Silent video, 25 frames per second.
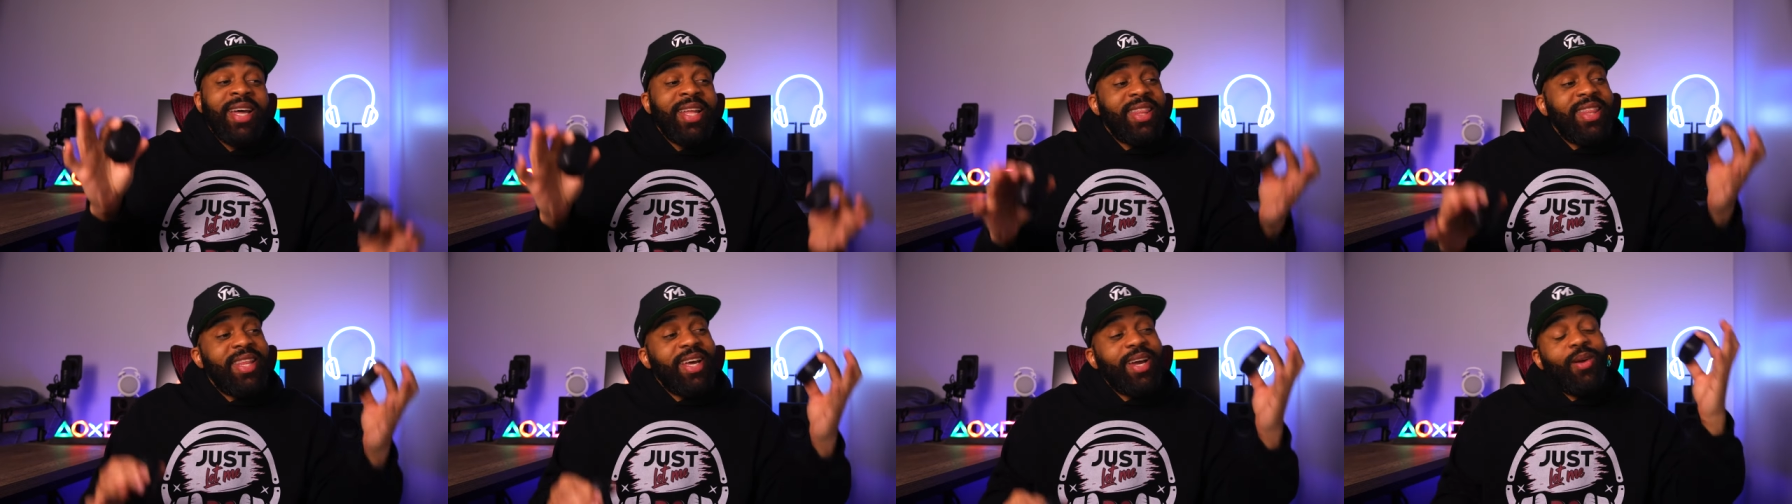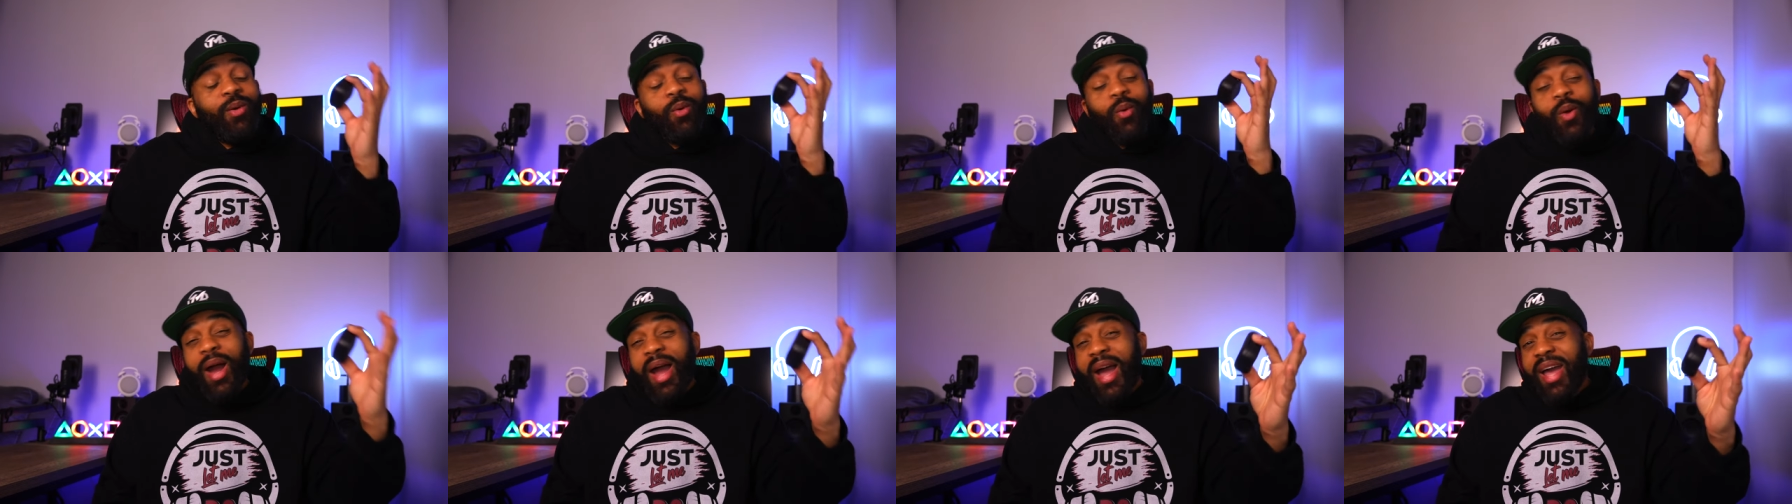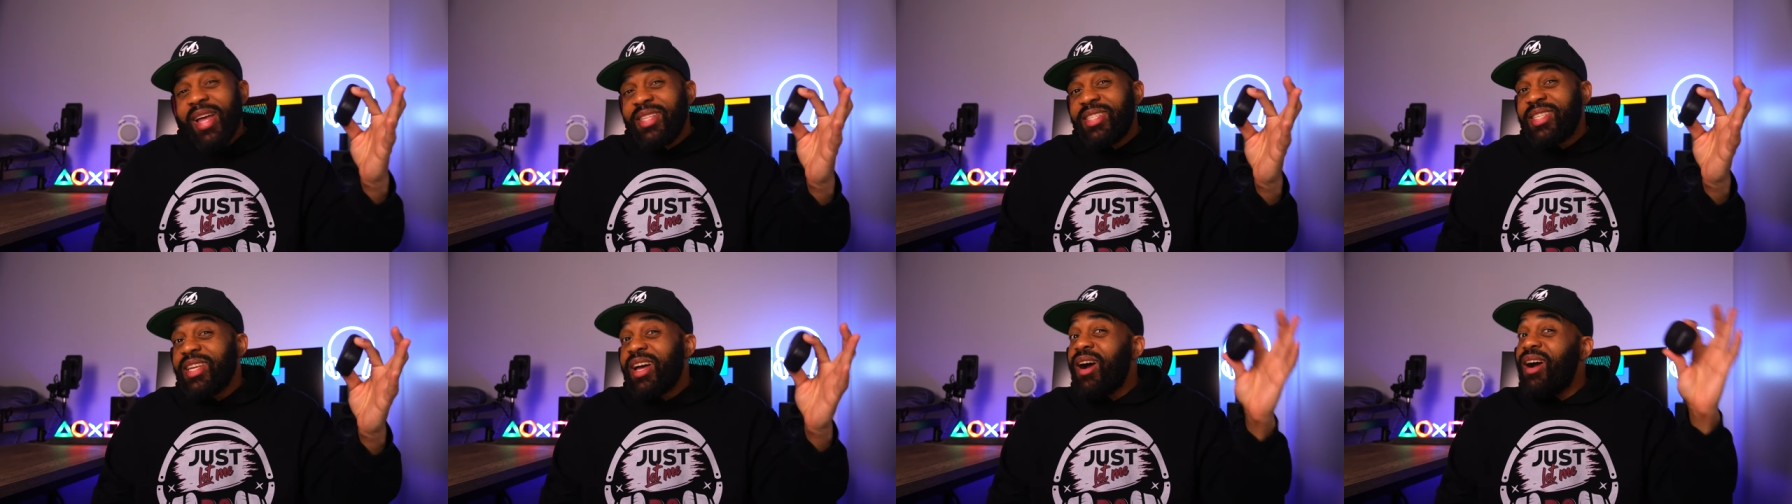the
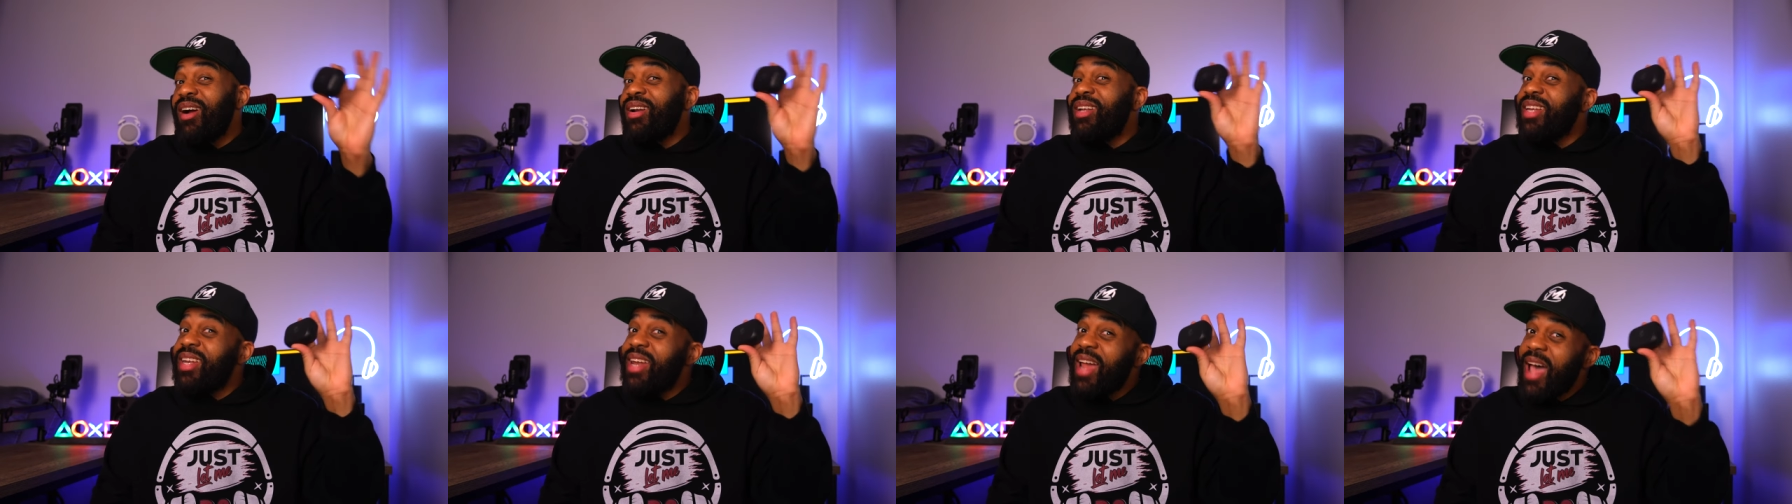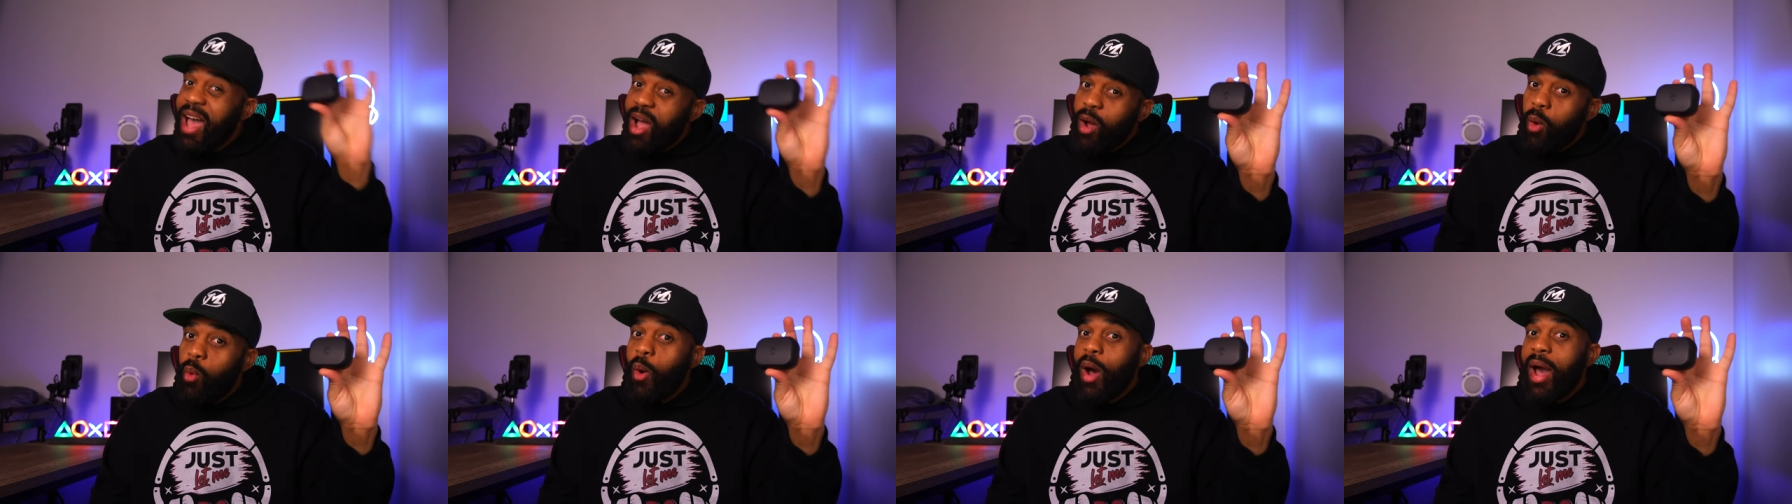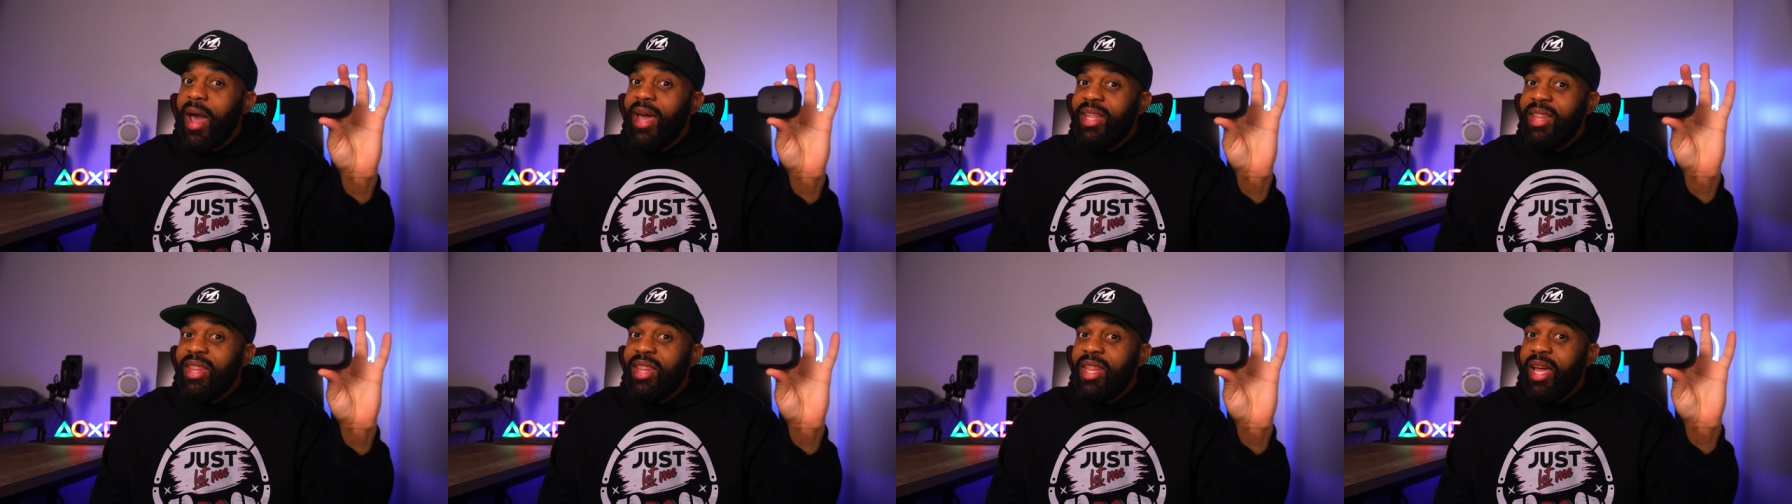grinds are not
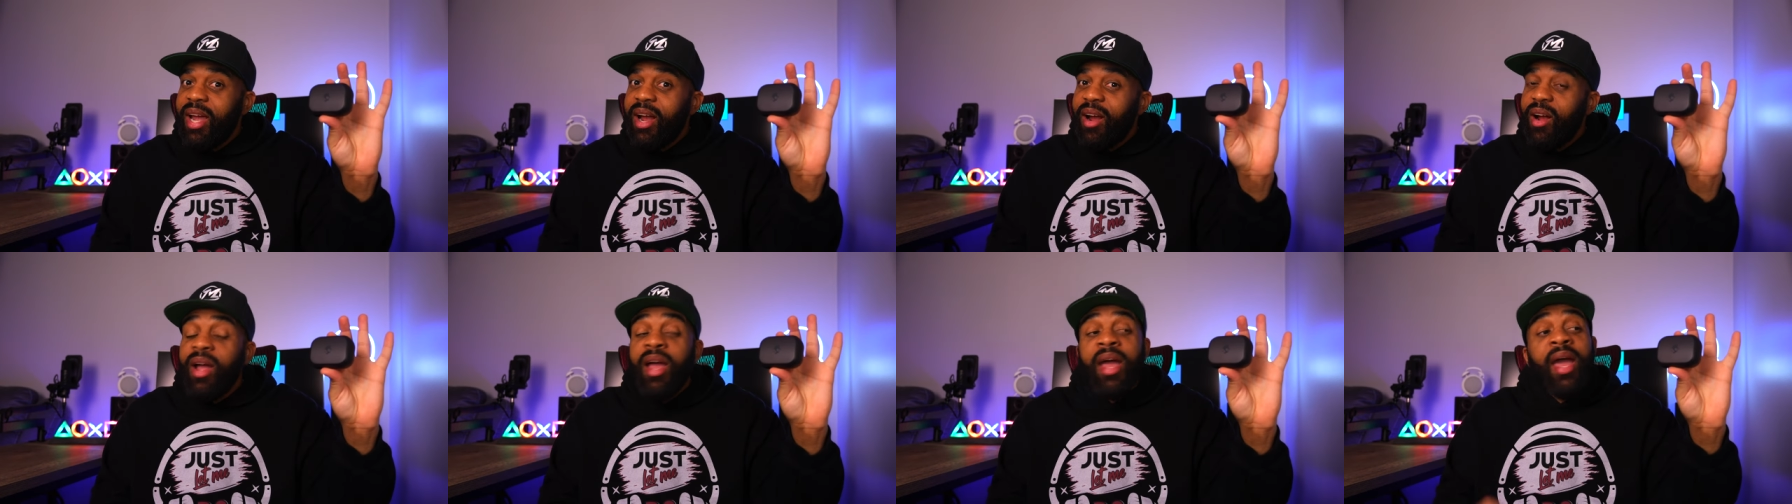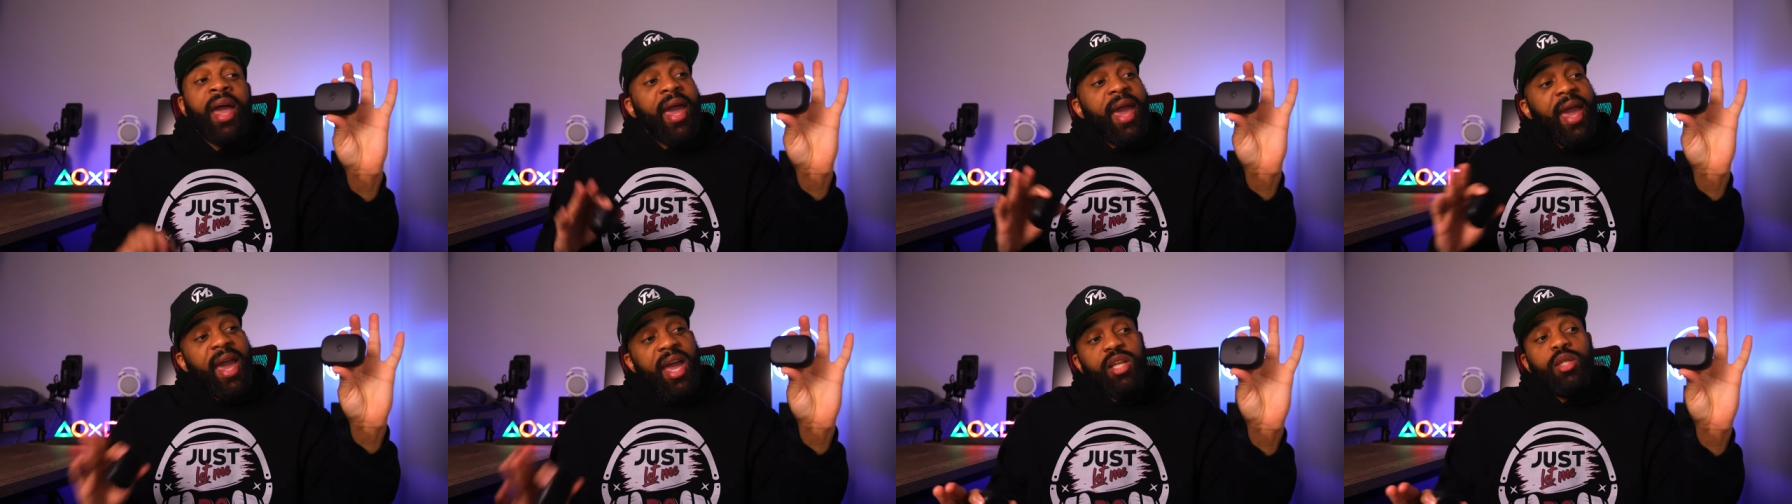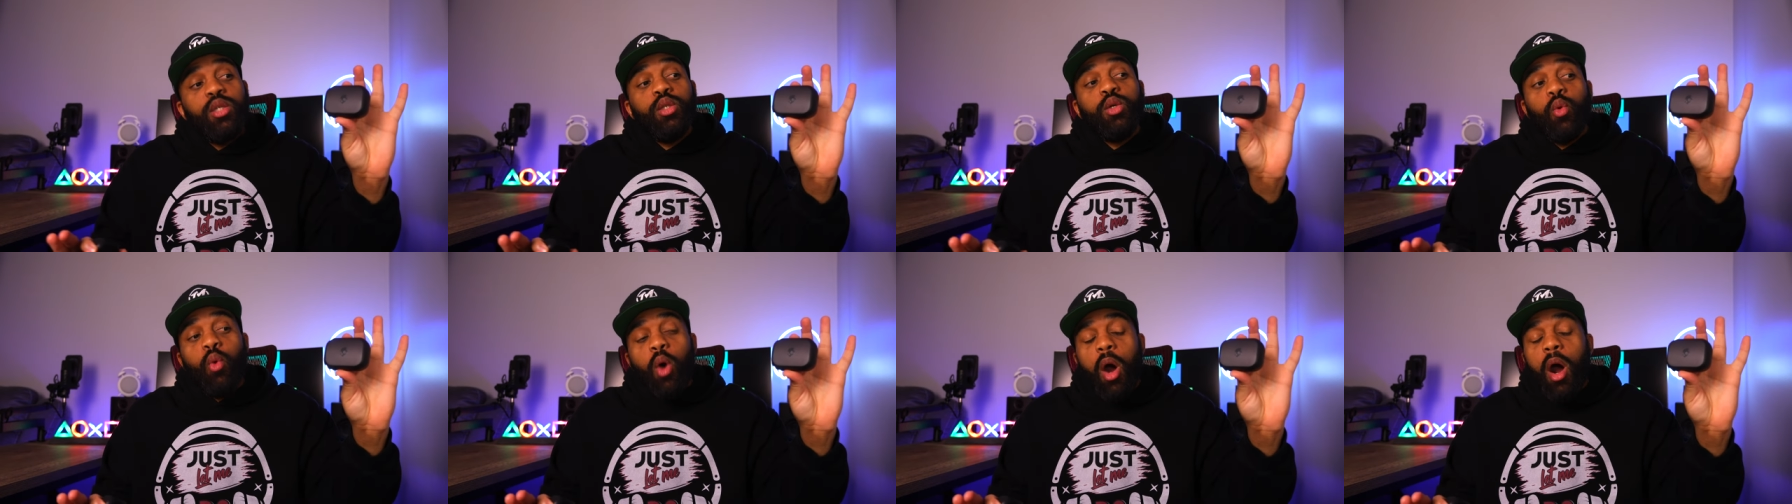quite there
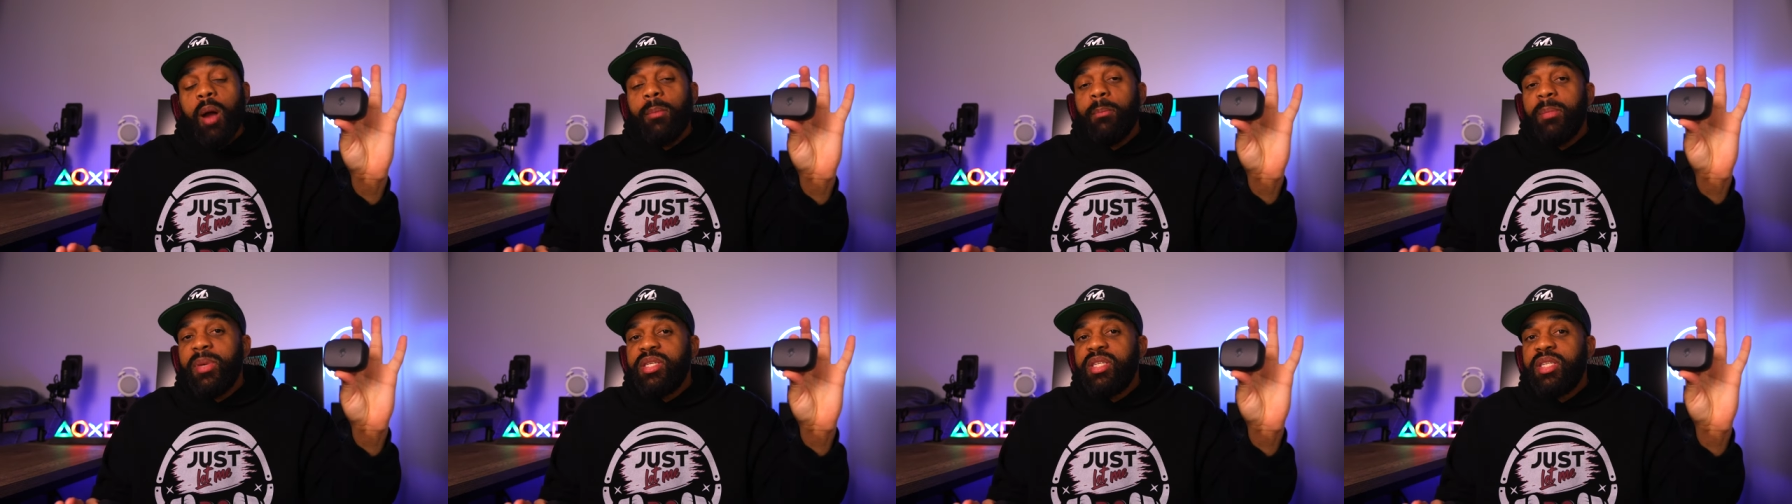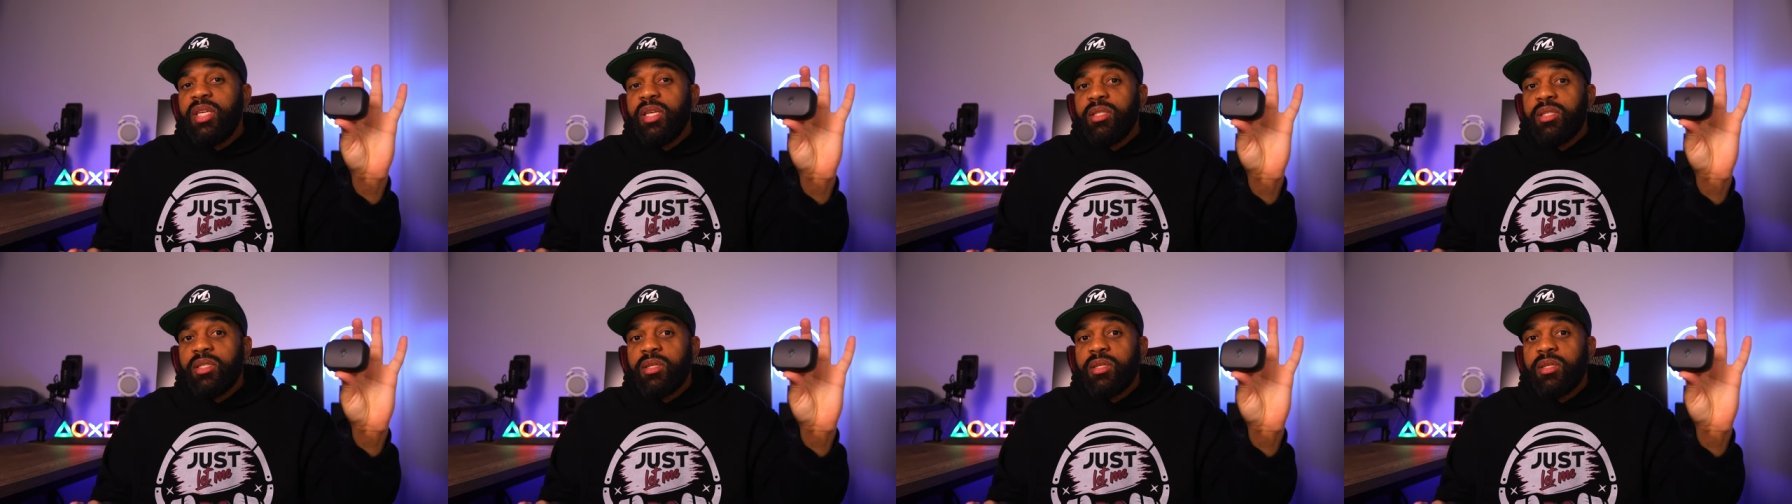and you are missing